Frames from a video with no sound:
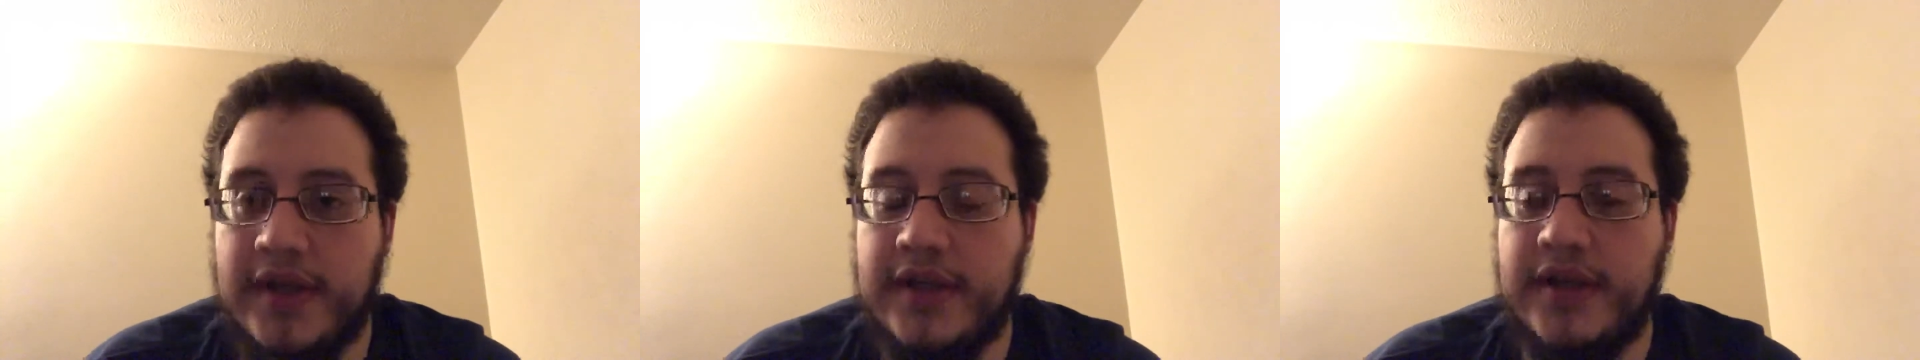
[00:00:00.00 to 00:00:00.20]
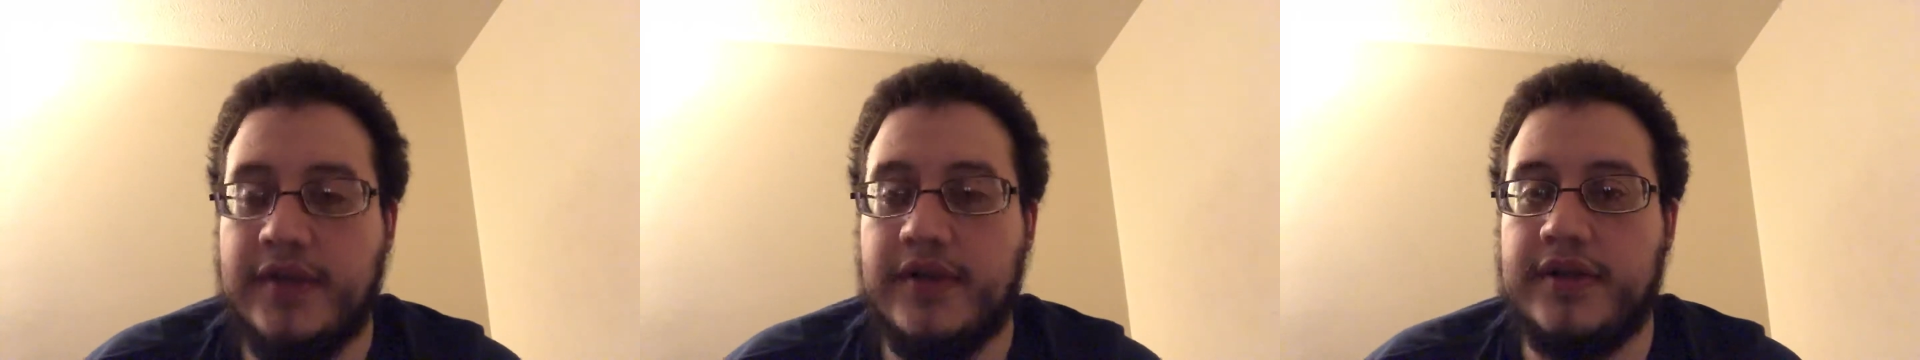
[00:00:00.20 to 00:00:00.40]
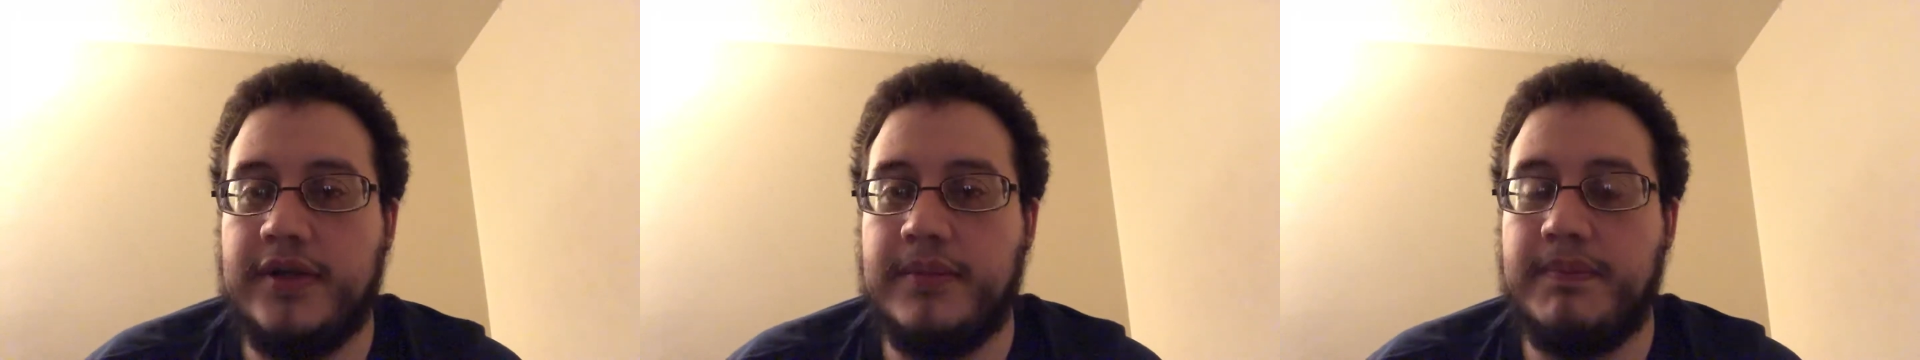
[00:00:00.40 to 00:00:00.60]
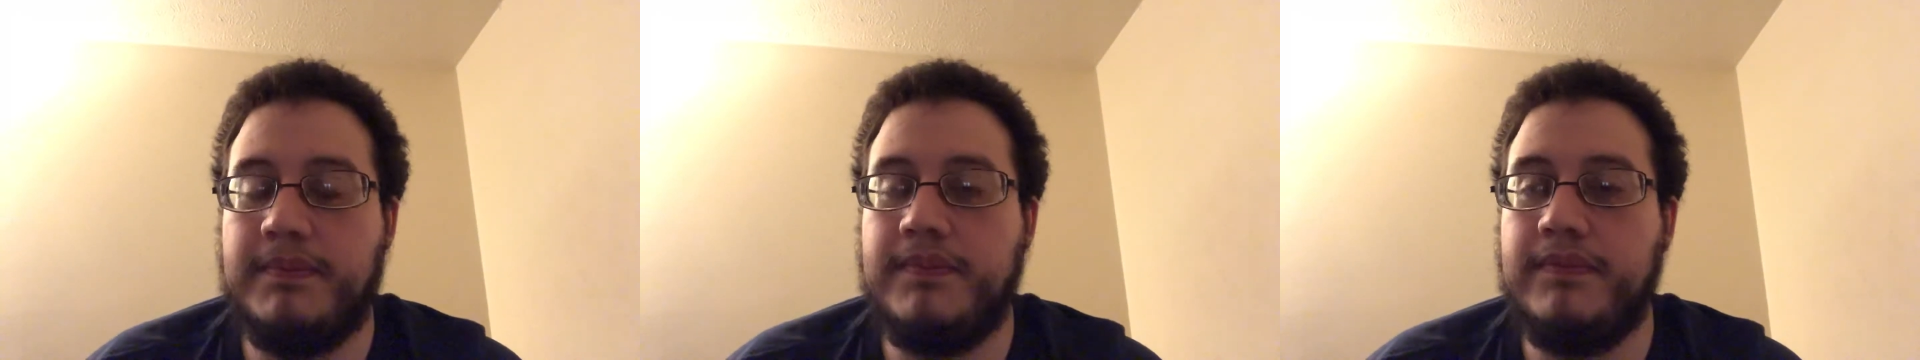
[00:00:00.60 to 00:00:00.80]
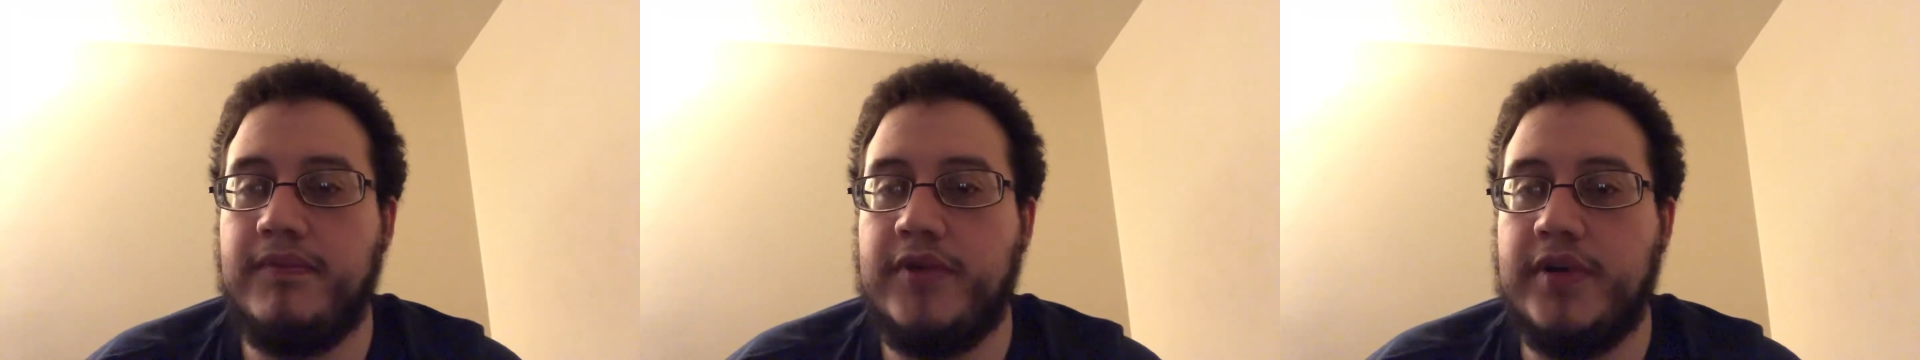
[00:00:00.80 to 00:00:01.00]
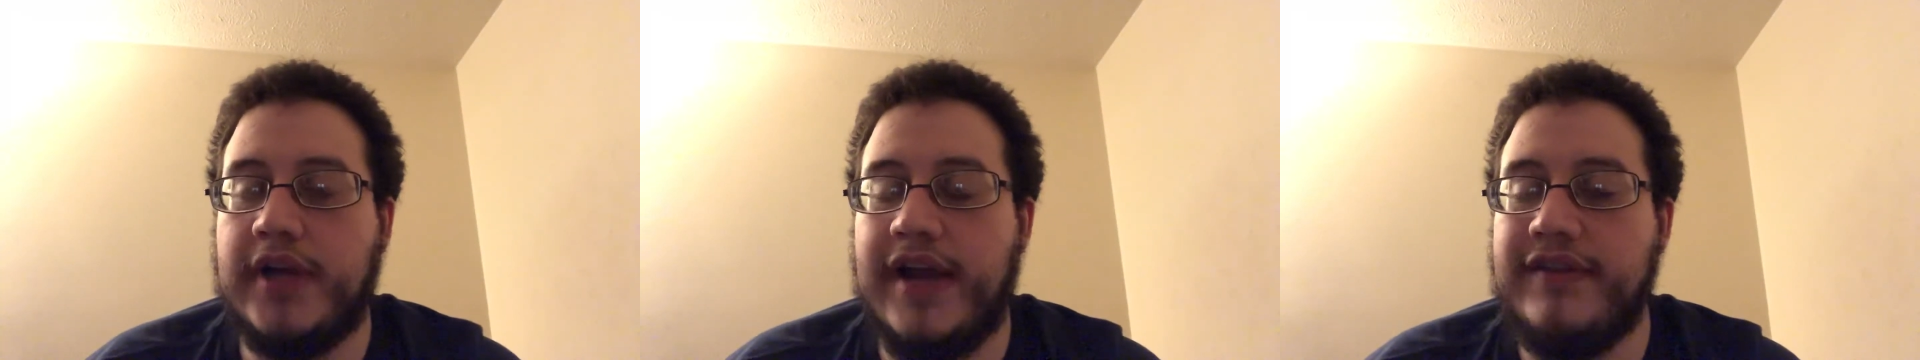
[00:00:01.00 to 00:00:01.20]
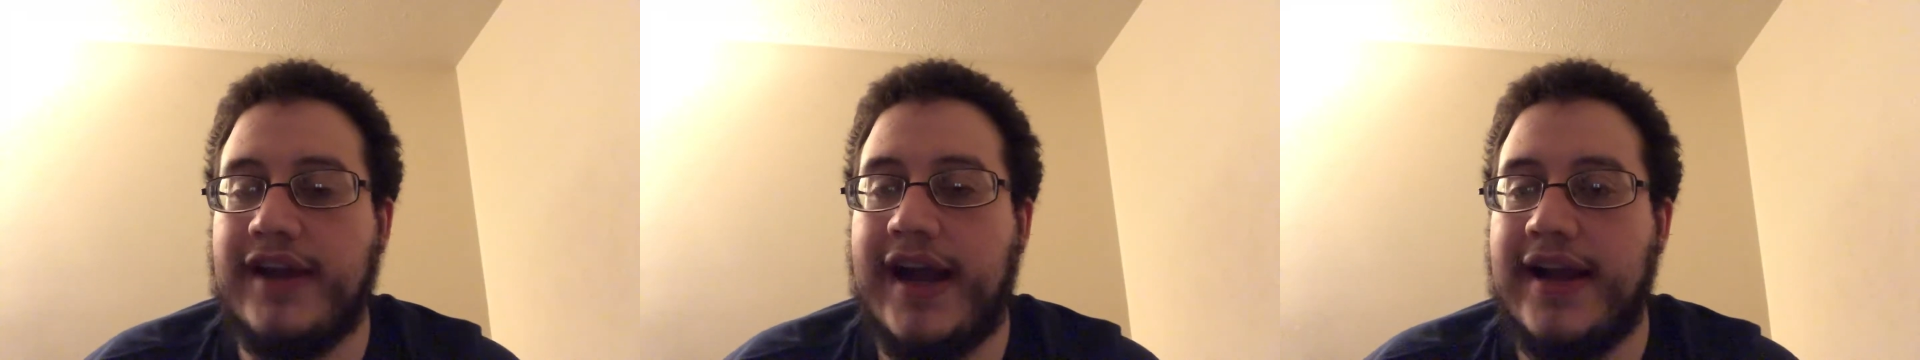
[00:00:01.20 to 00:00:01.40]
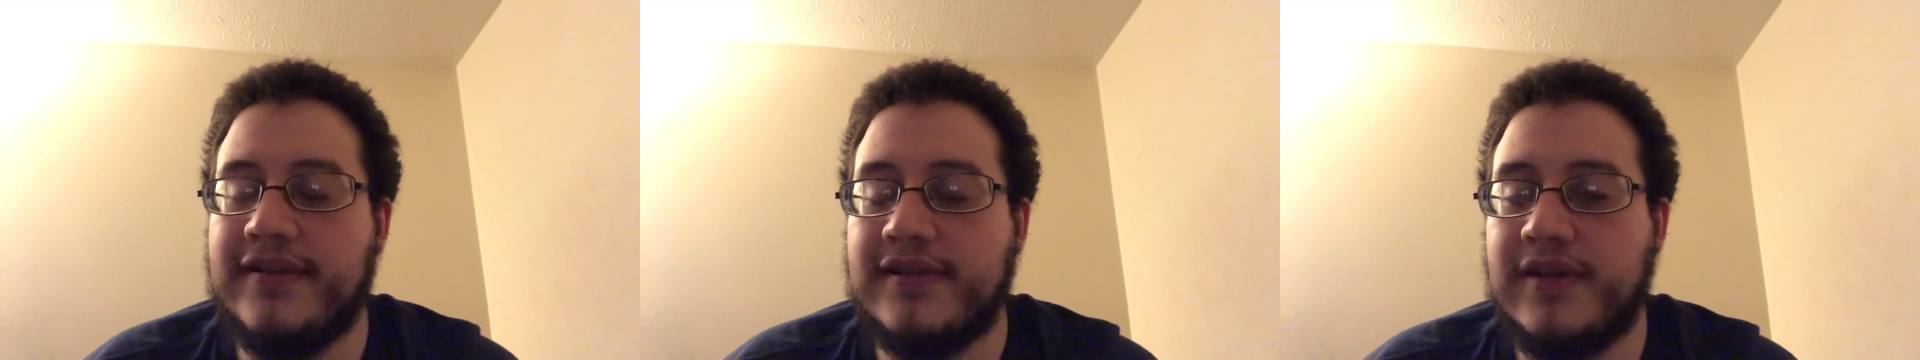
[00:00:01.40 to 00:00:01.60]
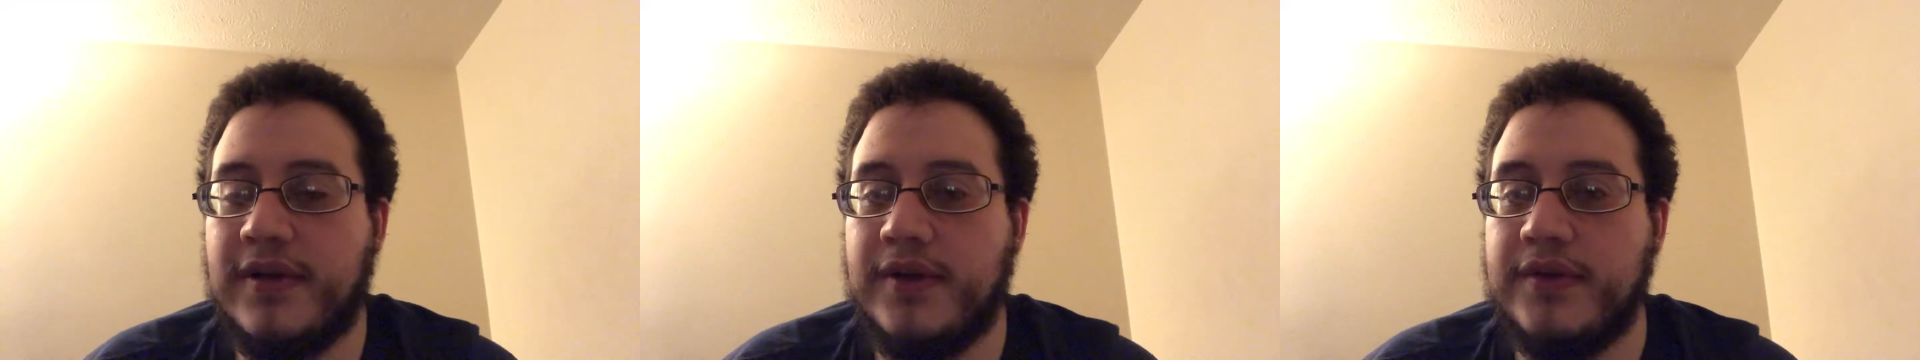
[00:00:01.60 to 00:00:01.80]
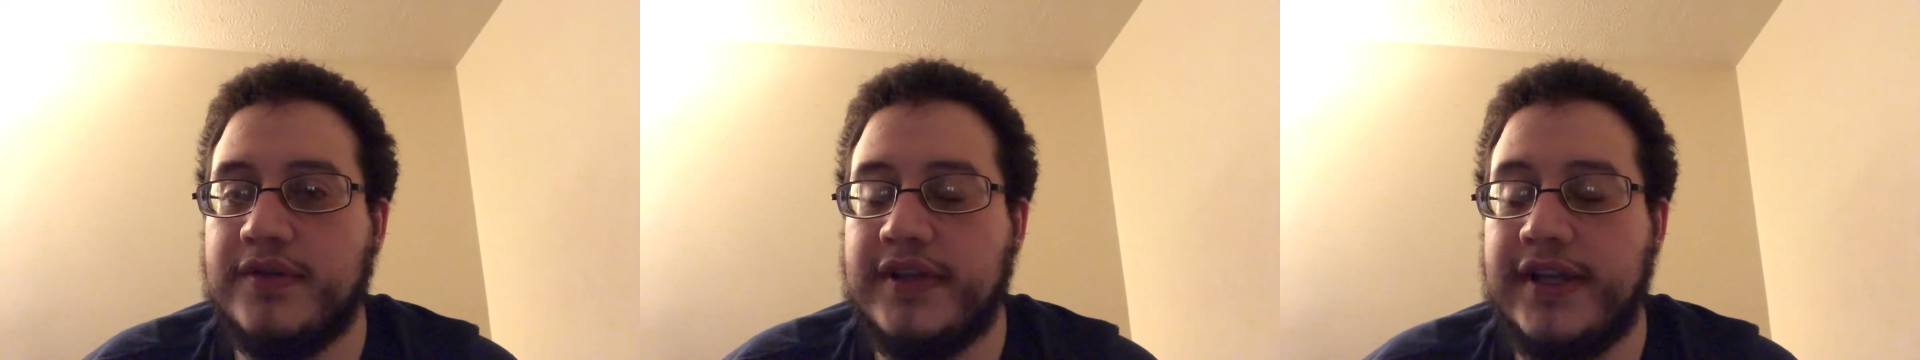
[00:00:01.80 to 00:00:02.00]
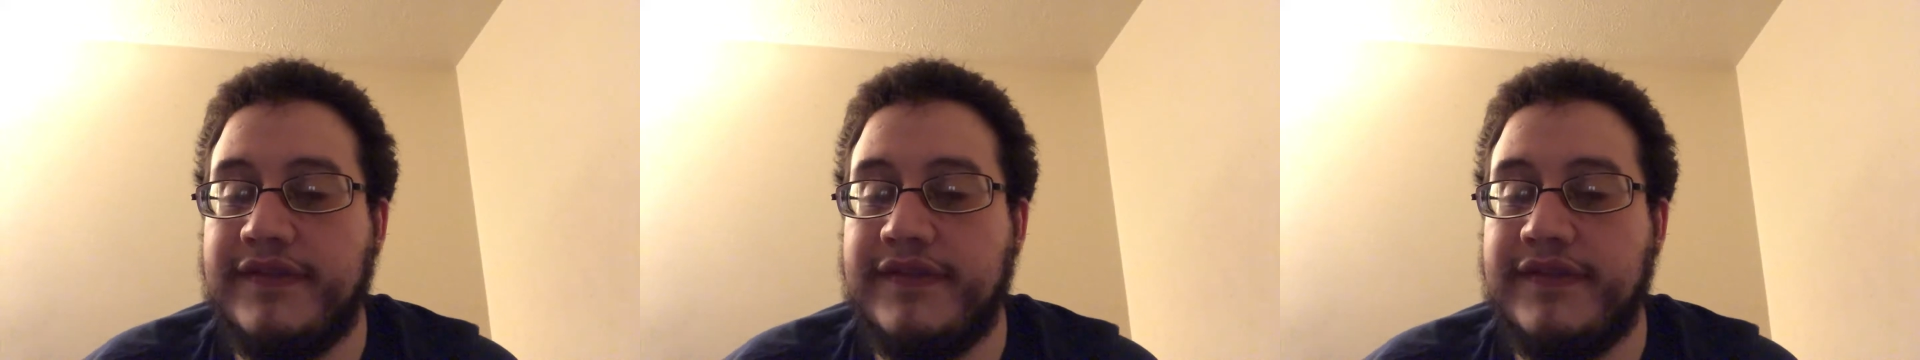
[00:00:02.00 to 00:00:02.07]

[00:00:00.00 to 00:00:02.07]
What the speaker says: you have your eyes closed.